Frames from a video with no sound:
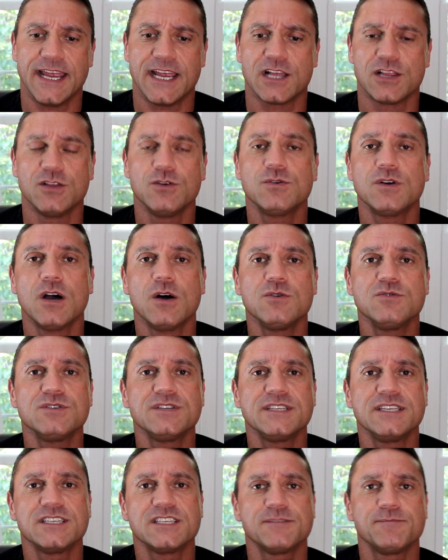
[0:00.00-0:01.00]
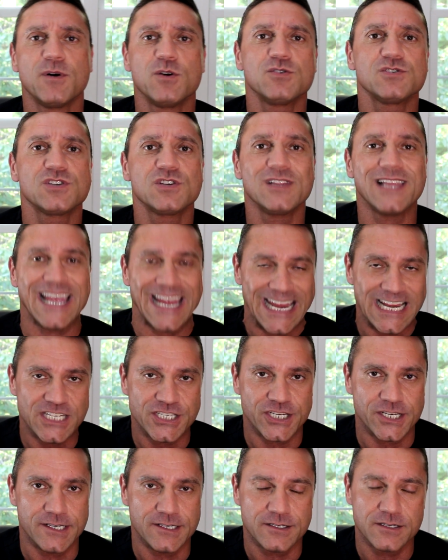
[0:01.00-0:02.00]
a glucose disposal
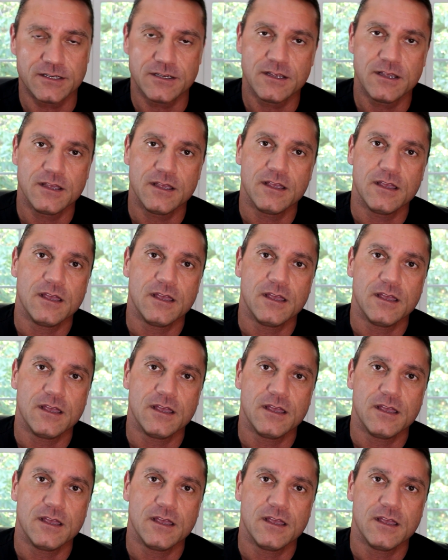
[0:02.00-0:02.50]
agent,